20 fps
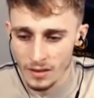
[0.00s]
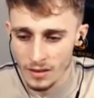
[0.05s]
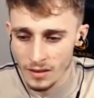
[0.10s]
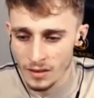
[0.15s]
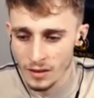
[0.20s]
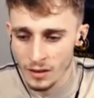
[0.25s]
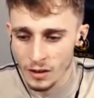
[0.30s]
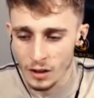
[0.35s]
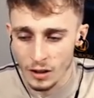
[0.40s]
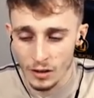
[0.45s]

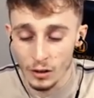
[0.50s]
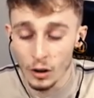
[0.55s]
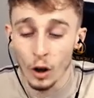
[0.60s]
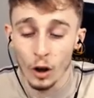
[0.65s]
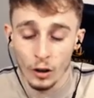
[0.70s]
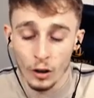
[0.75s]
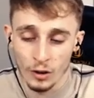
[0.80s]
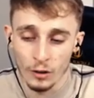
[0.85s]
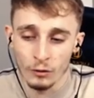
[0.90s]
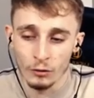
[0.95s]
just
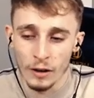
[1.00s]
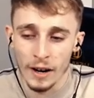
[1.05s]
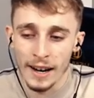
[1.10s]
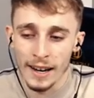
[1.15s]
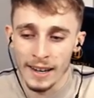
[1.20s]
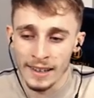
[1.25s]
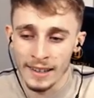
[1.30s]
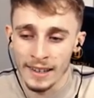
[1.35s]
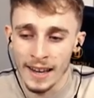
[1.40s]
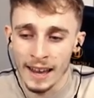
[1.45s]
lots of
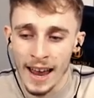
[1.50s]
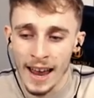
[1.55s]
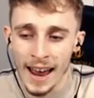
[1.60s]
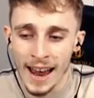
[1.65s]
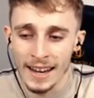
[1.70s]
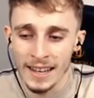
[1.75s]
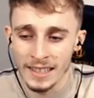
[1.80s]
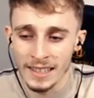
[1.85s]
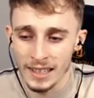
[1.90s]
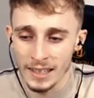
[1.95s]
rain,
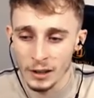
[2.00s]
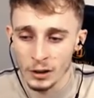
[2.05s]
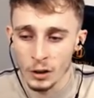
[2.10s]
and it's like,